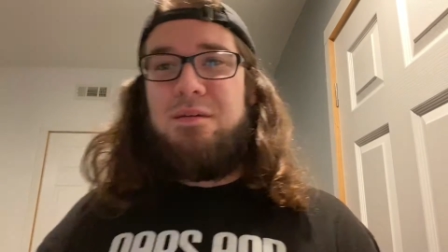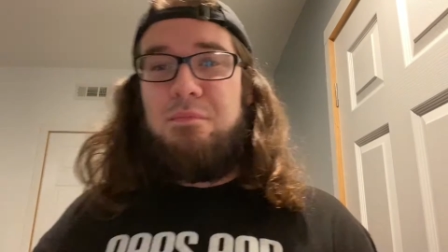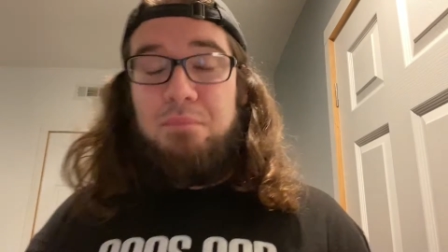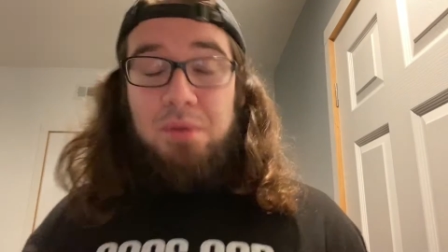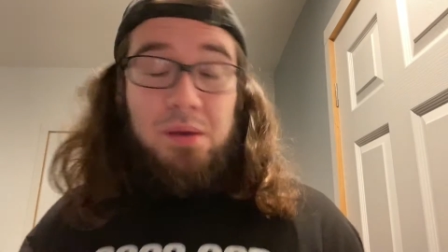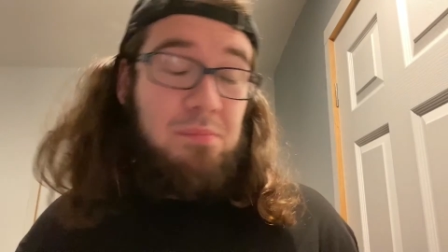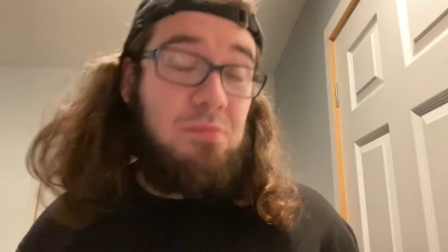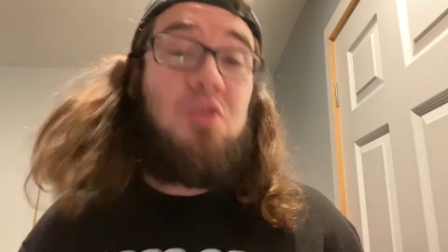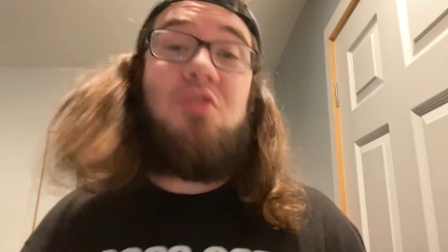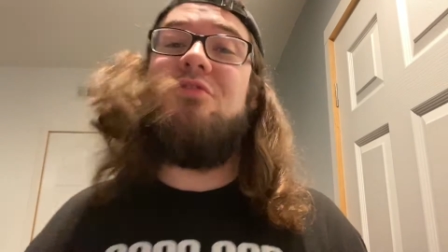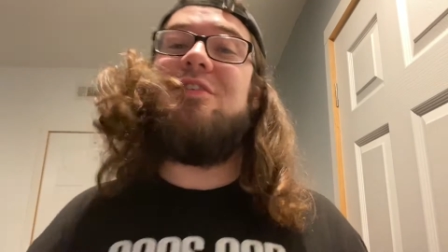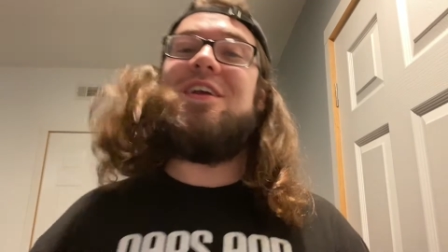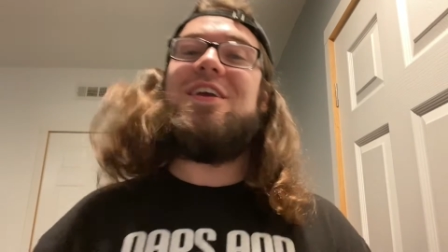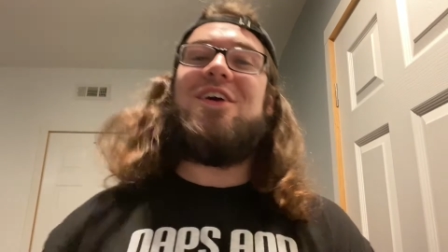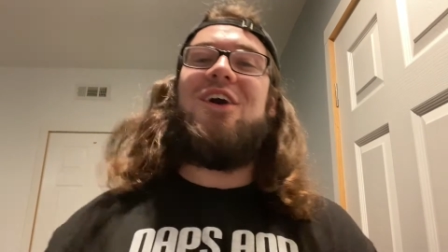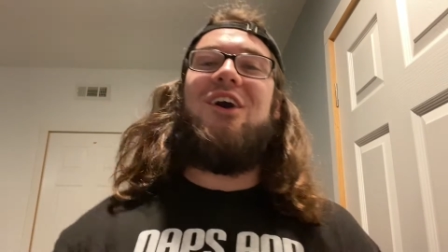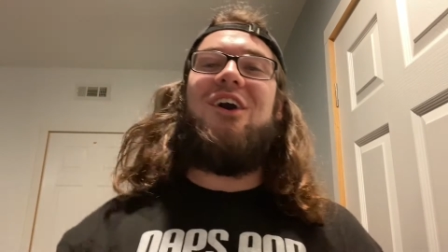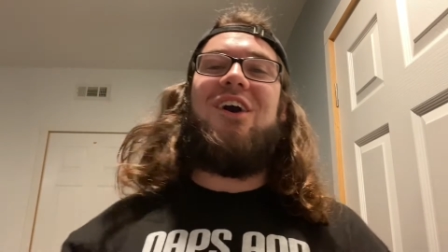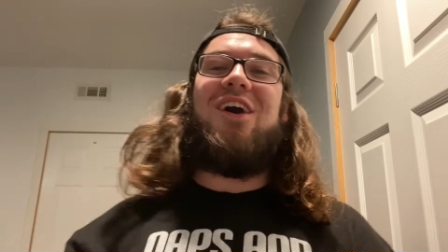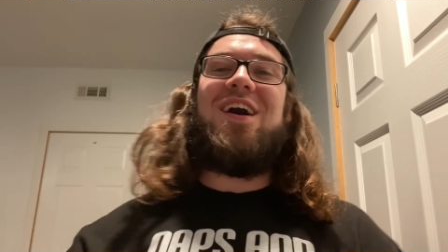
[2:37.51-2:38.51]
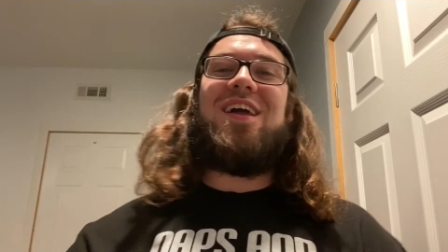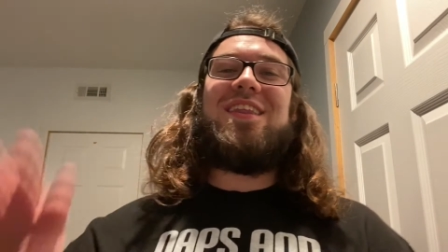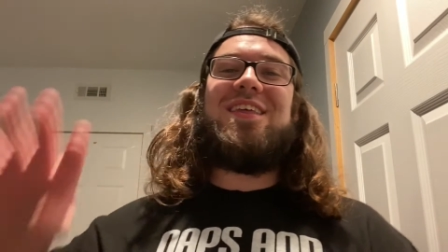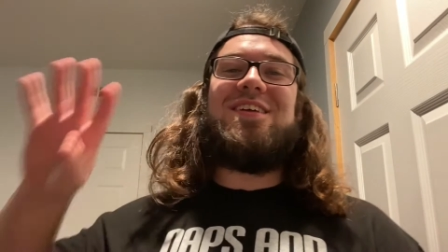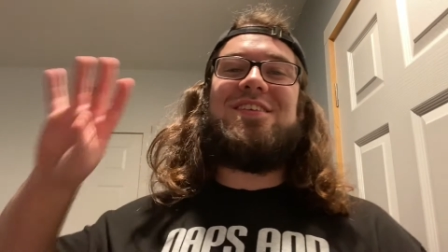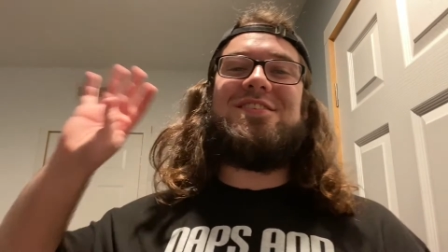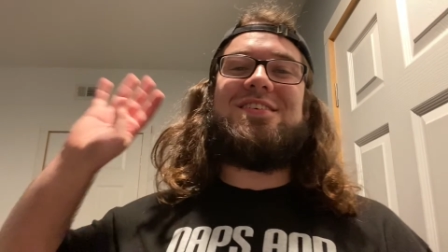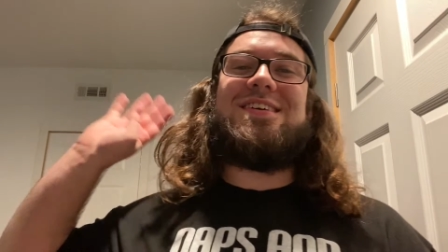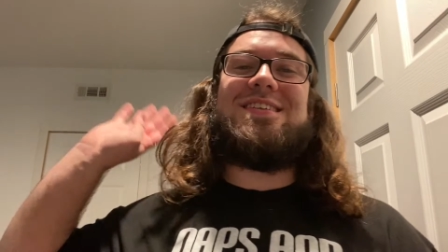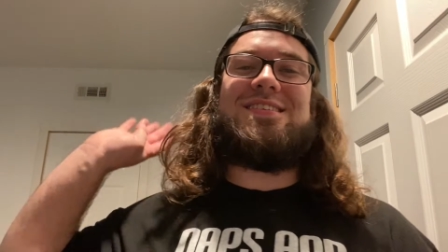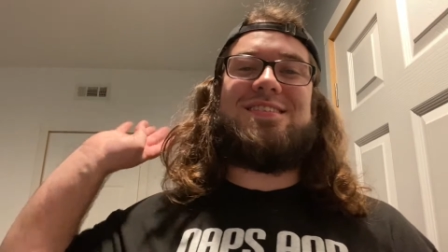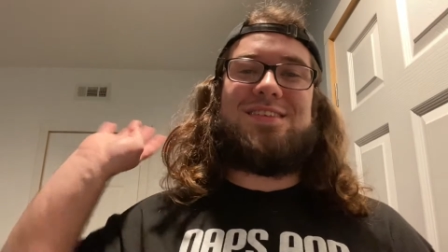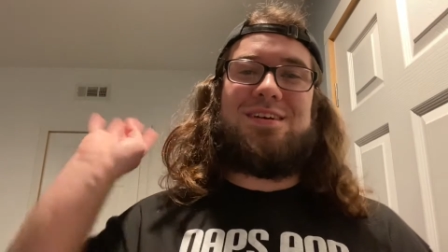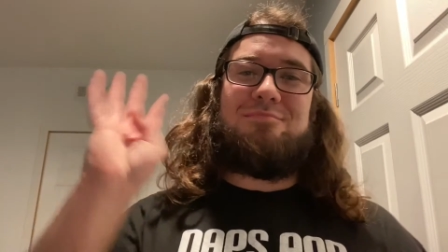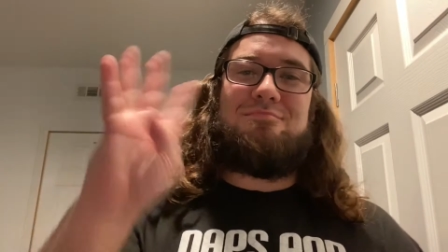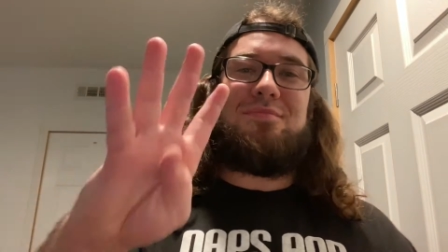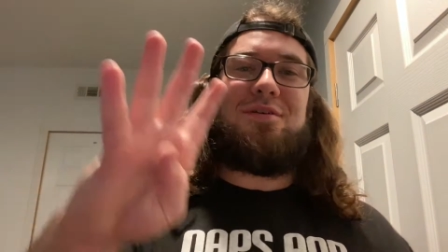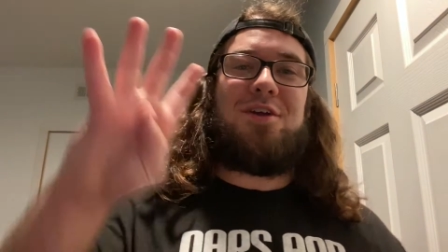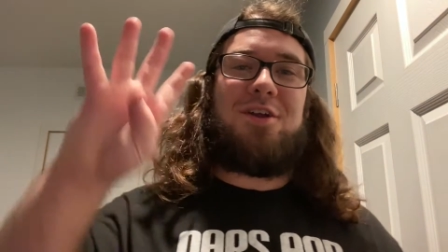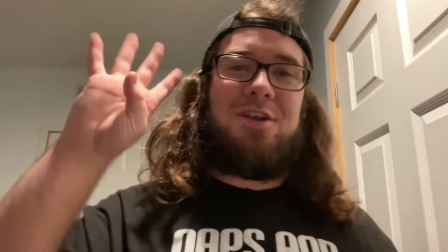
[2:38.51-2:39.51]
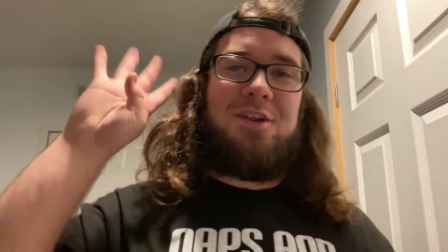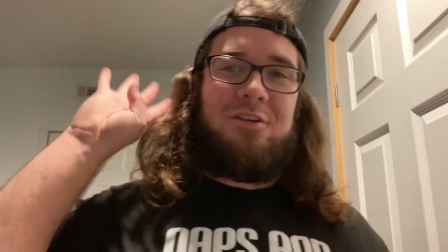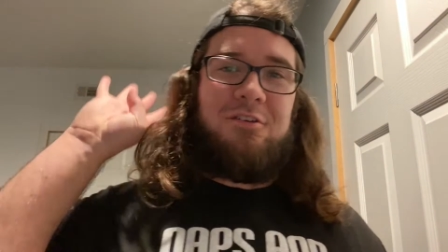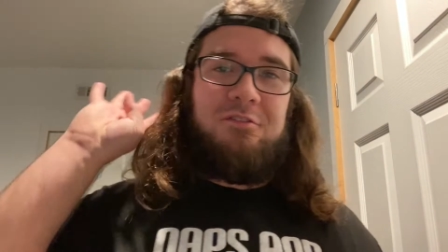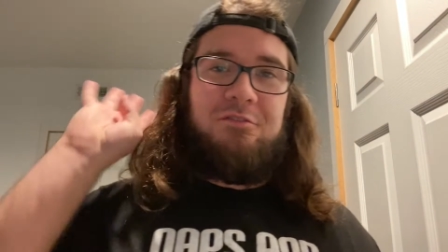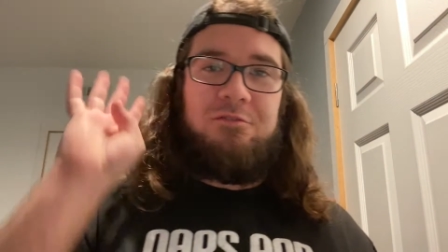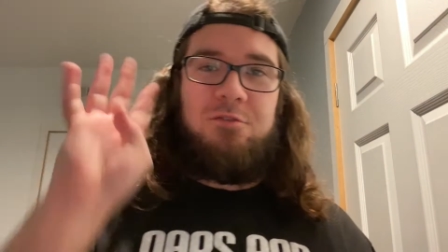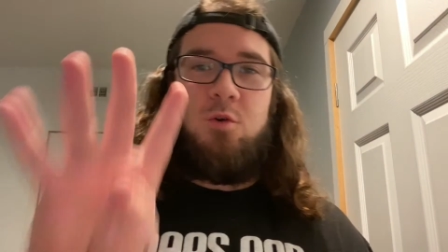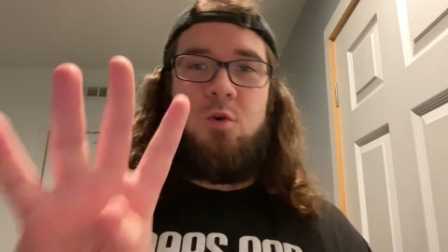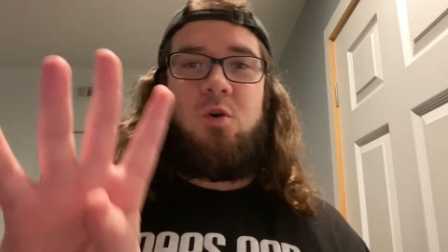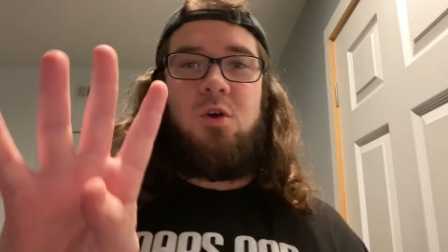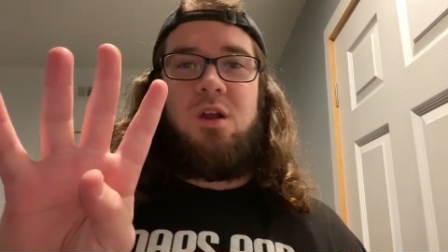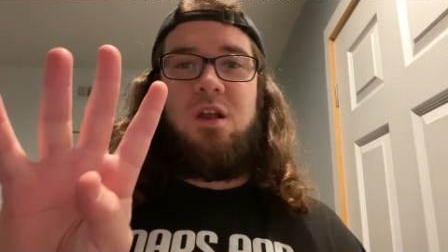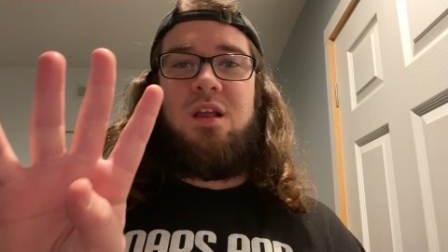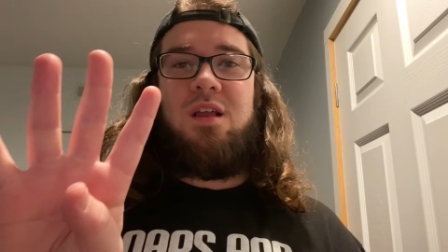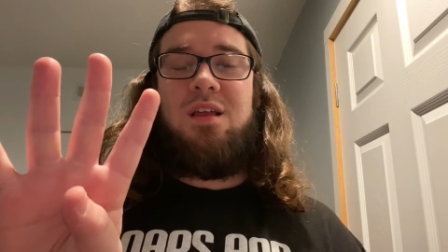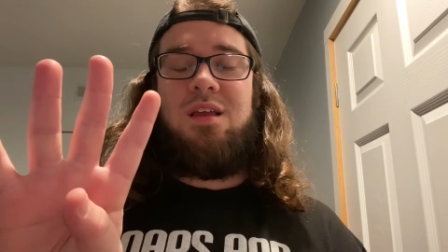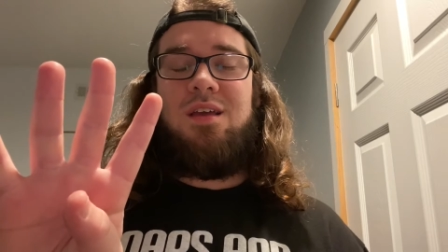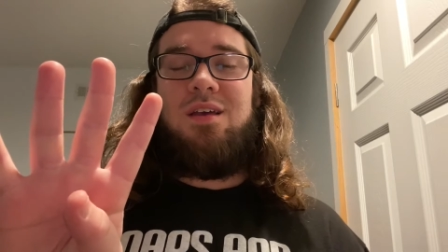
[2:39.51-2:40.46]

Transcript: But moving on to number 4,